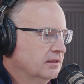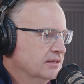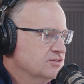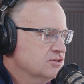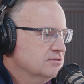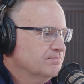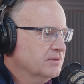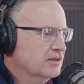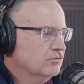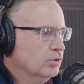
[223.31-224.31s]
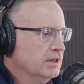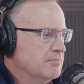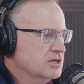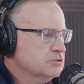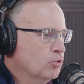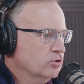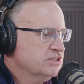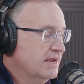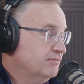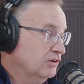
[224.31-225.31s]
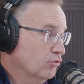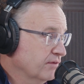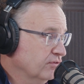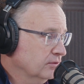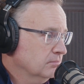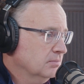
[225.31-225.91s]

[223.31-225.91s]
it's really much more safety driven,